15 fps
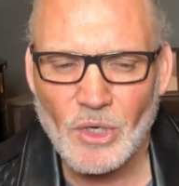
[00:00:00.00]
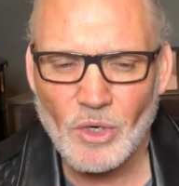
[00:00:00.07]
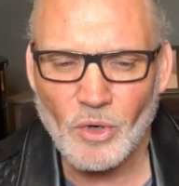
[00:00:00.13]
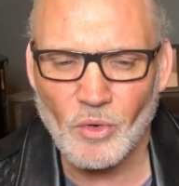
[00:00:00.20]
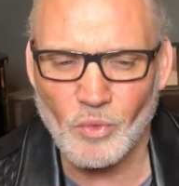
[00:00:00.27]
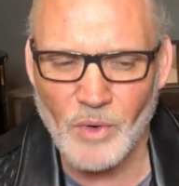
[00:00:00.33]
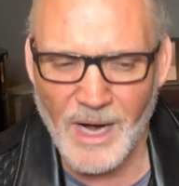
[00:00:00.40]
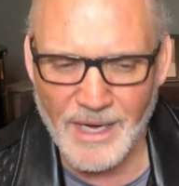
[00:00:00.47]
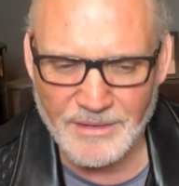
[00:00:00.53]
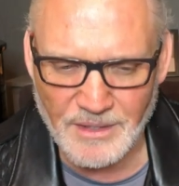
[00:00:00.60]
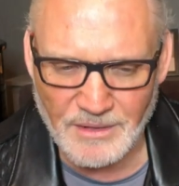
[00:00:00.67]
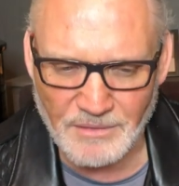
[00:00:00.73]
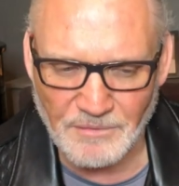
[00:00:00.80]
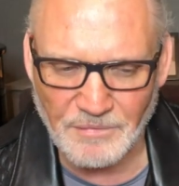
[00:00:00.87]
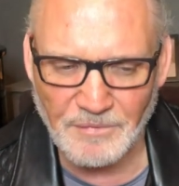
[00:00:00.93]
rather
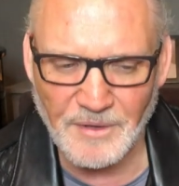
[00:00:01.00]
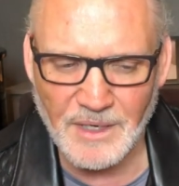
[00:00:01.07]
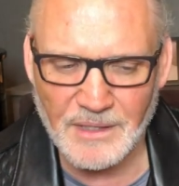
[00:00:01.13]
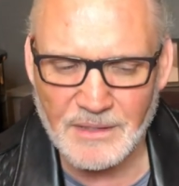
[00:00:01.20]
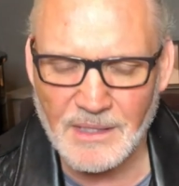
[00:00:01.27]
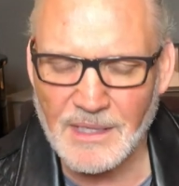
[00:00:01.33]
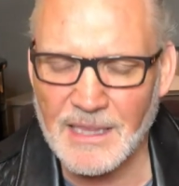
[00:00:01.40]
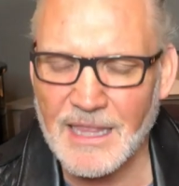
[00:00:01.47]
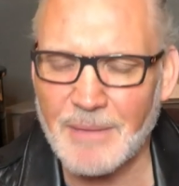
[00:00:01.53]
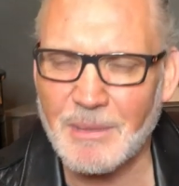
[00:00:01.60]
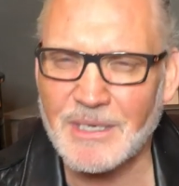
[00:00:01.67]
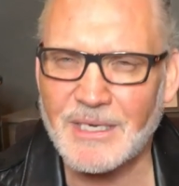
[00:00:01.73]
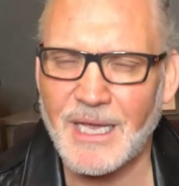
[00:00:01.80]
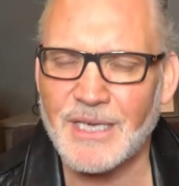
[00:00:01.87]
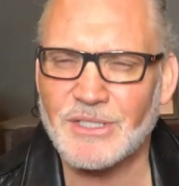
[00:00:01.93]
than feel that the
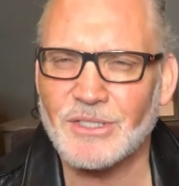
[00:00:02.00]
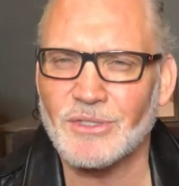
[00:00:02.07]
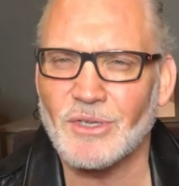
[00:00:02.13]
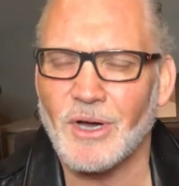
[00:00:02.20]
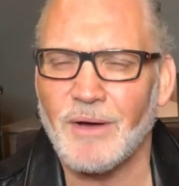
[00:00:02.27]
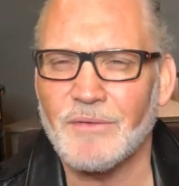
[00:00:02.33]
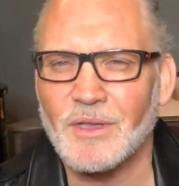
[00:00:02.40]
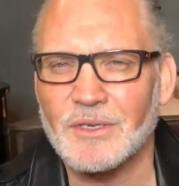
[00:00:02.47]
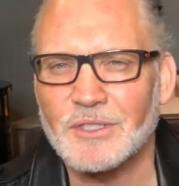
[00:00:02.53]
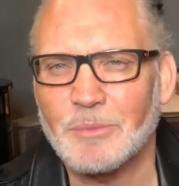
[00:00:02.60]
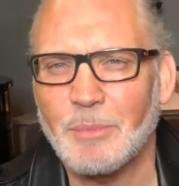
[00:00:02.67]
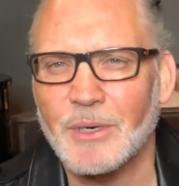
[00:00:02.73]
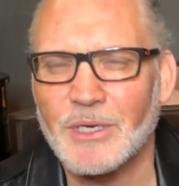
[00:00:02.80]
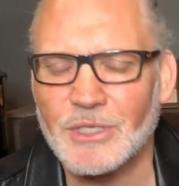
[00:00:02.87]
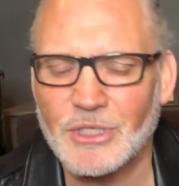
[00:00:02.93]
limitation of your
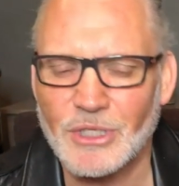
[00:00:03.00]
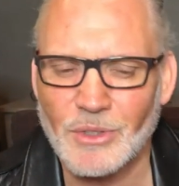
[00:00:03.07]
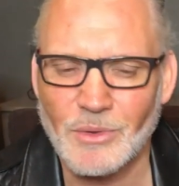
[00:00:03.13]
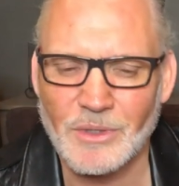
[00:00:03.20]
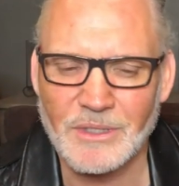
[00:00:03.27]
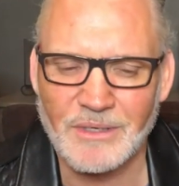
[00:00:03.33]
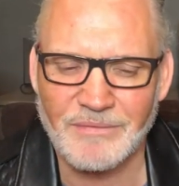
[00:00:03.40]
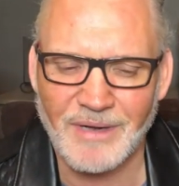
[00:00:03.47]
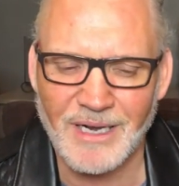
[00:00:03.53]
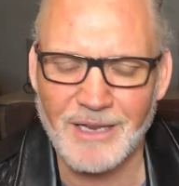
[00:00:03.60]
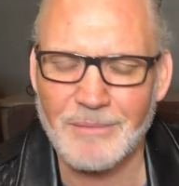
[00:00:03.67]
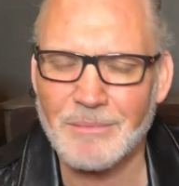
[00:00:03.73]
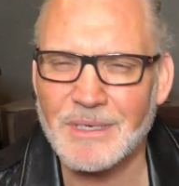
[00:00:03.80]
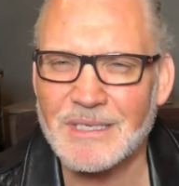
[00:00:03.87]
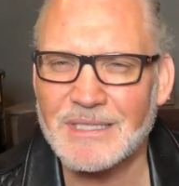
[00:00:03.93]
spiritual
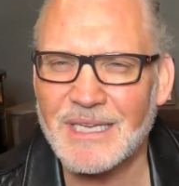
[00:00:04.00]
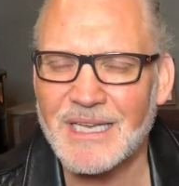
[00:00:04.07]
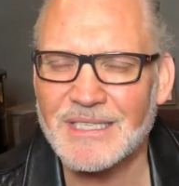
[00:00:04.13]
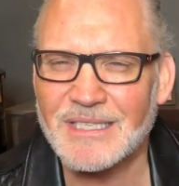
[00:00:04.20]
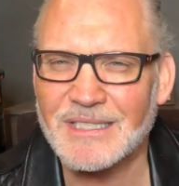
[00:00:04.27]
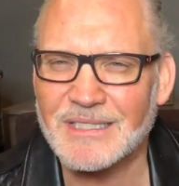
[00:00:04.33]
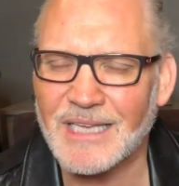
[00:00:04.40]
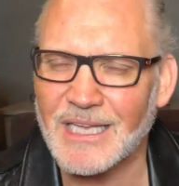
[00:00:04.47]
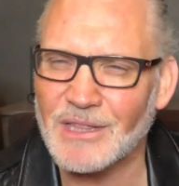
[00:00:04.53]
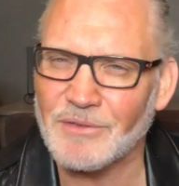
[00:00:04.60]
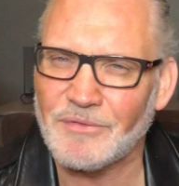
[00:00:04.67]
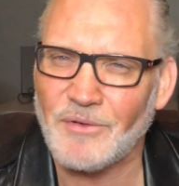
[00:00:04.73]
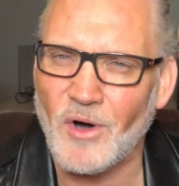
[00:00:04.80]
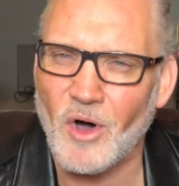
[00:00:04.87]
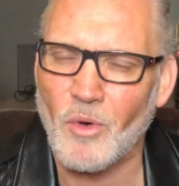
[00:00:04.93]
development is inside the
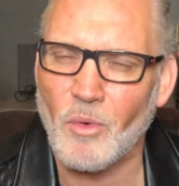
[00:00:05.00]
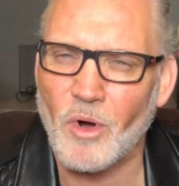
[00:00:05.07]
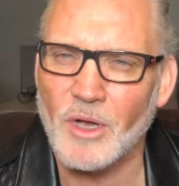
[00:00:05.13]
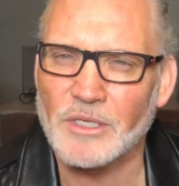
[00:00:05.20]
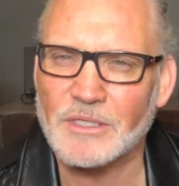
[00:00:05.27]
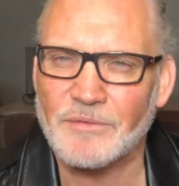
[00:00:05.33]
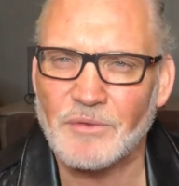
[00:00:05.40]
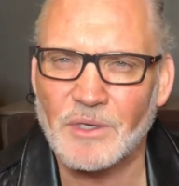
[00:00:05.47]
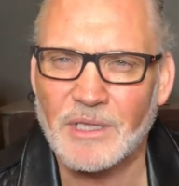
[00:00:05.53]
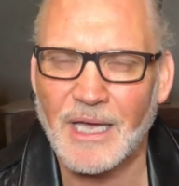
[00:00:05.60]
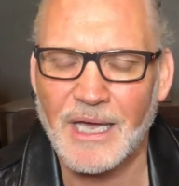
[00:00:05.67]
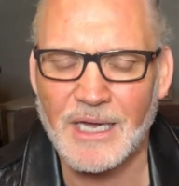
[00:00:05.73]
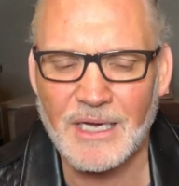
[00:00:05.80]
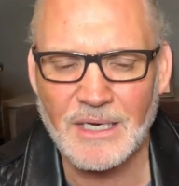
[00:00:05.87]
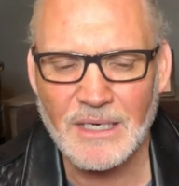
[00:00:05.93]
four walls, if you
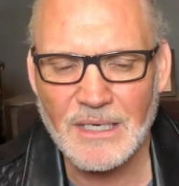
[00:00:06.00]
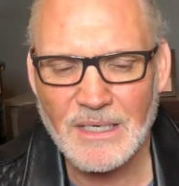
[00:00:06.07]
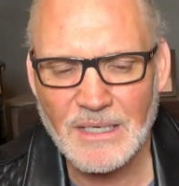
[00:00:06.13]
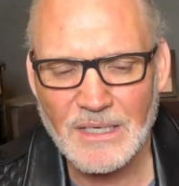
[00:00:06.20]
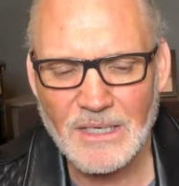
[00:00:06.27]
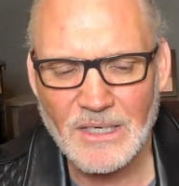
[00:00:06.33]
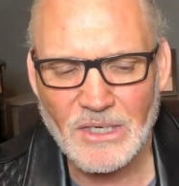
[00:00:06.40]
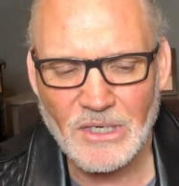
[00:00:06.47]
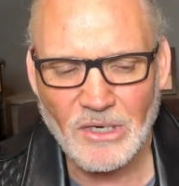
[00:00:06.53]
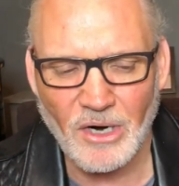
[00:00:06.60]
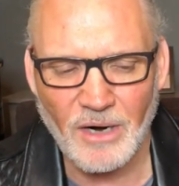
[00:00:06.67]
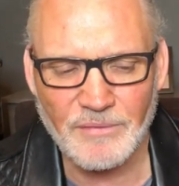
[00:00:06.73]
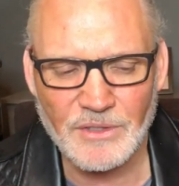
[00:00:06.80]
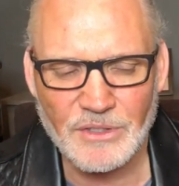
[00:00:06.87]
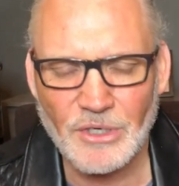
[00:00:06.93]
like,
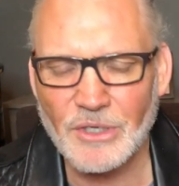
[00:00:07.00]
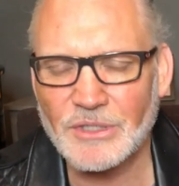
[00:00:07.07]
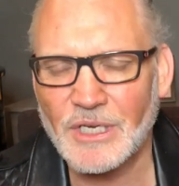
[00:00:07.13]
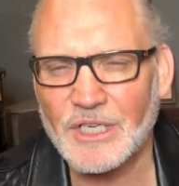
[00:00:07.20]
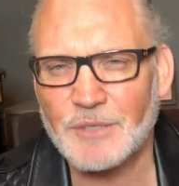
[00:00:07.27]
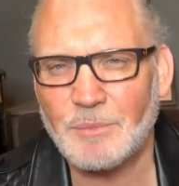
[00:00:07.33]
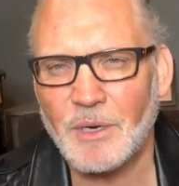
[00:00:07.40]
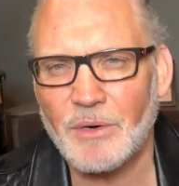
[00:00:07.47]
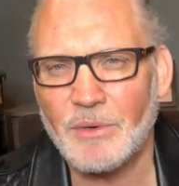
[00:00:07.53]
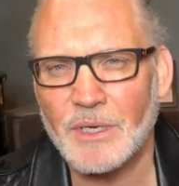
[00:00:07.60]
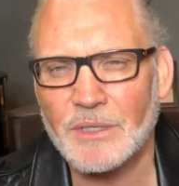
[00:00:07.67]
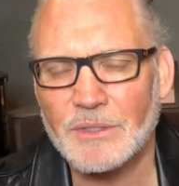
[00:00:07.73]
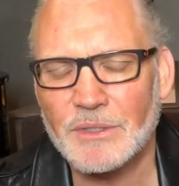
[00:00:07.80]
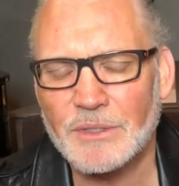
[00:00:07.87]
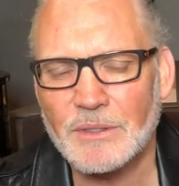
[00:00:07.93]
of a church
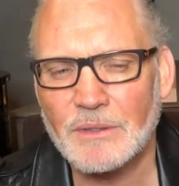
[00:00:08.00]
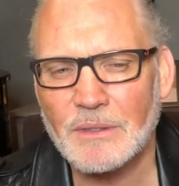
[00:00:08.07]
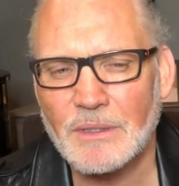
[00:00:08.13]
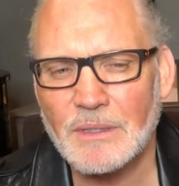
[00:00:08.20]
experience.